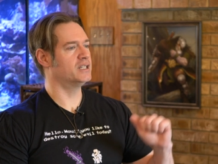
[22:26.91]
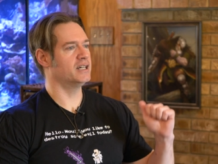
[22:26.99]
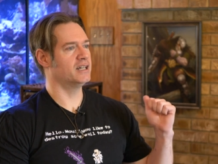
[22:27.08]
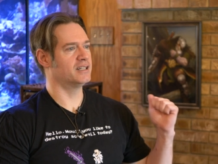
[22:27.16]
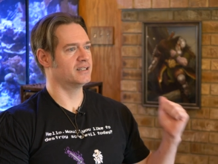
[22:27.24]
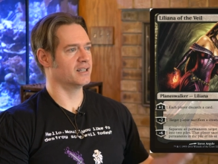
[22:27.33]

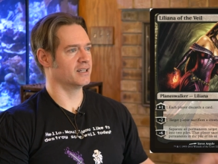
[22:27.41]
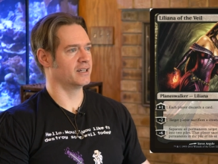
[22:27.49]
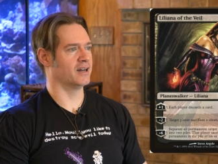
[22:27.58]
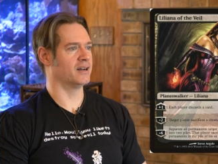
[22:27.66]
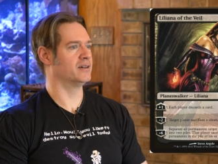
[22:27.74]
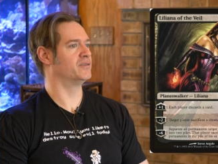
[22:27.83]
did
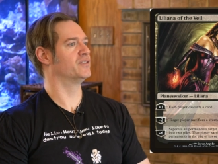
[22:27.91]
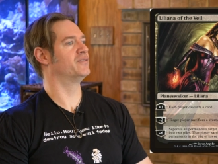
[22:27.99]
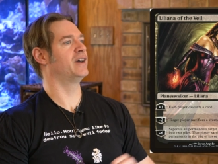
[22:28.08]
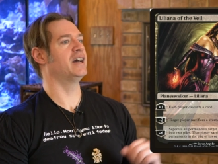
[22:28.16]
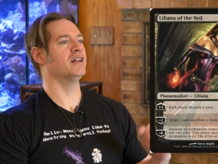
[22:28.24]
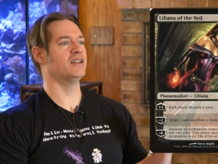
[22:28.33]
Liliana of the
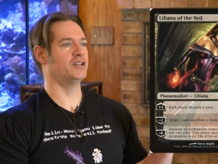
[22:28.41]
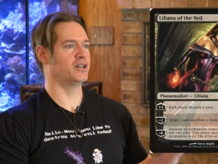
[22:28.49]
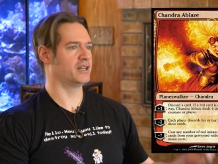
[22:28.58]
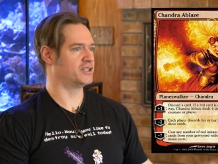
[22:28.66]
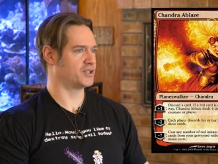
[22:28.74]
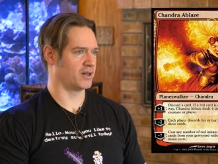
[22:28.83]
Veil, and you
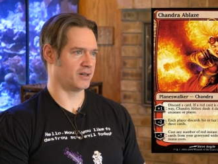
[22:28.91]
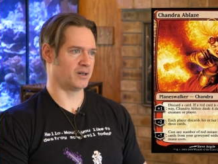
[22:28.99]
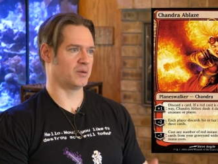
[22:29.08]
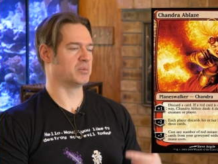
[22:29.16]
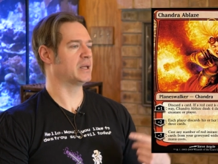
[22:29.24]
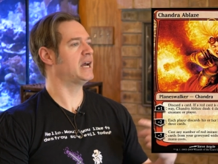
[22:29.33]
did
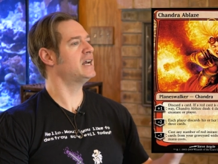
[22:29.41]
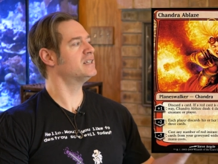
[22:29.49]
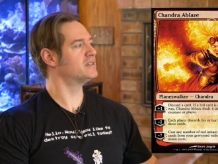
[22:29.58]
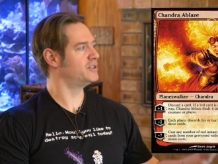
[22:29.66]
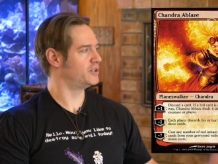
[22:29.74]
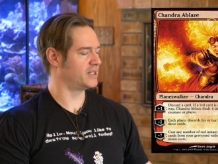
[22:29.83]
Chandra
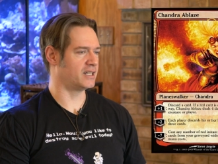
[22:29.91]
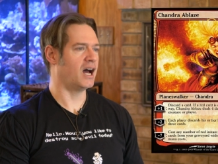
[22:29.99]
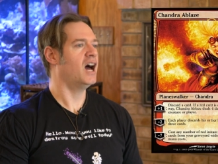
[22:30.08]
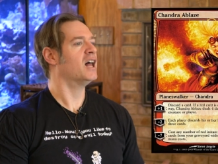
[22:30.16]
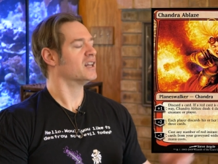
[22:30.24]
Ablaze, and you did